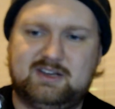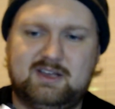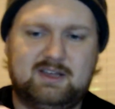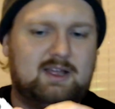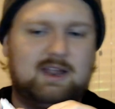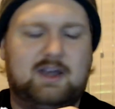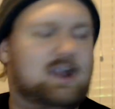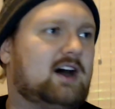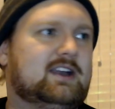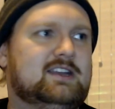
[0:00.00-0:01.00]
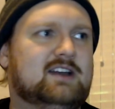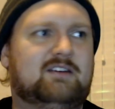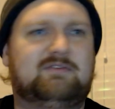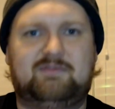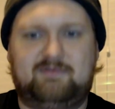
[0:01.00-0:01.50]
Not enough
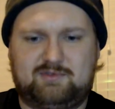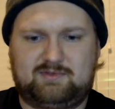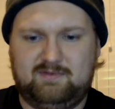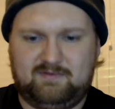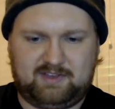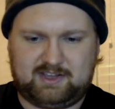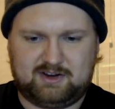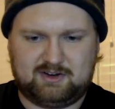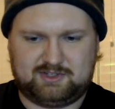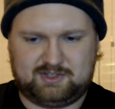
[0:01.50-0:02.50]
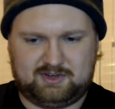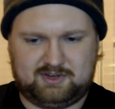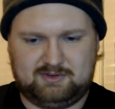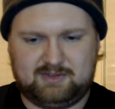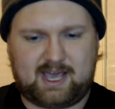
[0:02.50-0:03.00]
figures do that,